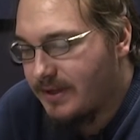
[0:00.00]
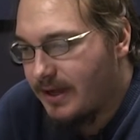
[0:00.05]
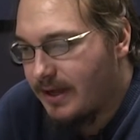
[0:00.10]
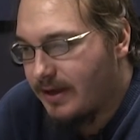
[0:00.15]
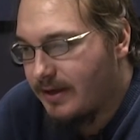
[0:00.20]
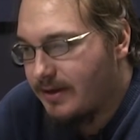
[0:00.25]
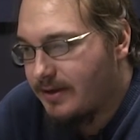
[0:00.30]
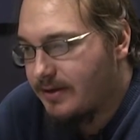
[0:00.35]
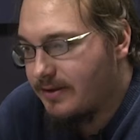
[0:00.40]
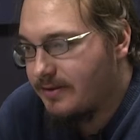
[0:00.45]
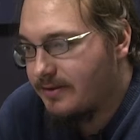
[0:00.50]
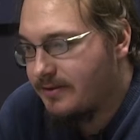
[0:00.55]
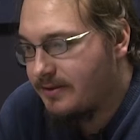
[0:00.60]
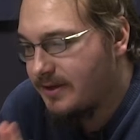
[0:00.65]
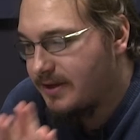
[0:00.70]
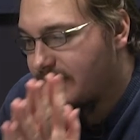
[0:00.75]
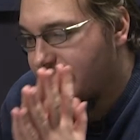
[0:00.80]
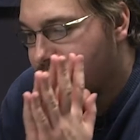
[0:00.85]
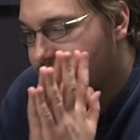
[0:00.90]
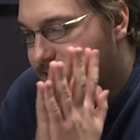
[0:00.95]
Yeah.
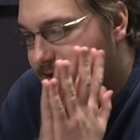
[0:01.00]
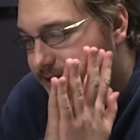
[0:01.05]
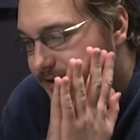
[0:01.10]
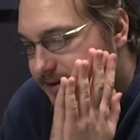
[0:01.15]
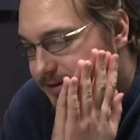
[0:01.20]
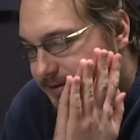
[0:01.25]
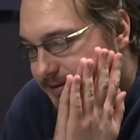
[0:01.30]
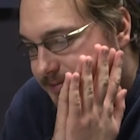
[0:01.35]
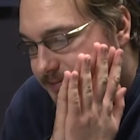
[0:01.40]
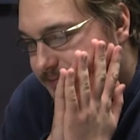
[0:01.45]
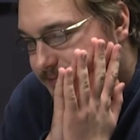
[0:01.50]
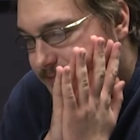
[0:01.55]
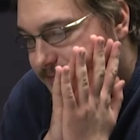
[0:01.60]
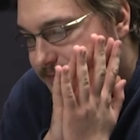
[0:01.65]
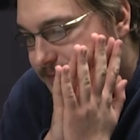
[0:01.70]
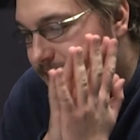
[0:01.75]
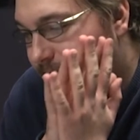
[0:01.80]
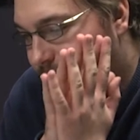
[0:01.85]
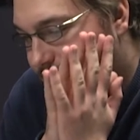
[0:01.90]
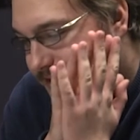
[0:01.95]

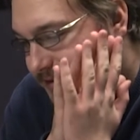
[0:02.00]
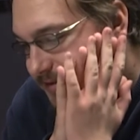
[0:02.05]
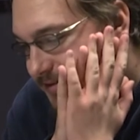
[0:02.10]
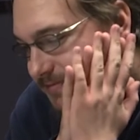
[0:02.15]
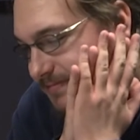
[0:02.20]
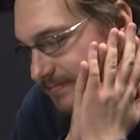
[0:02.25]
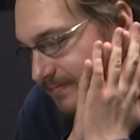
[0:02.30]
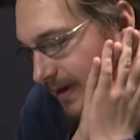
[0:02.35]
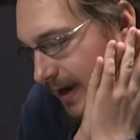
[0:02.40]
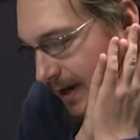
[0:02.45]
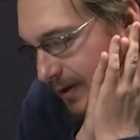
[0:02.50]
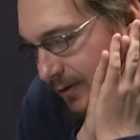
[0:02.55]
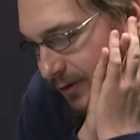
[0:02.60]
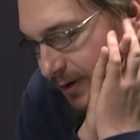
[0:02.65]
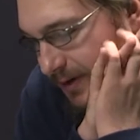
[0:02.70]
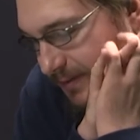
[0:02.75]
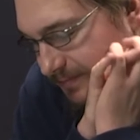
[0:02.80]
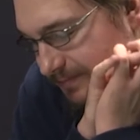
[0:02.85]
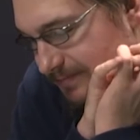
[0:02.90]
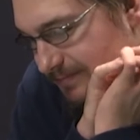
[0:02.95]
Yes, I agree.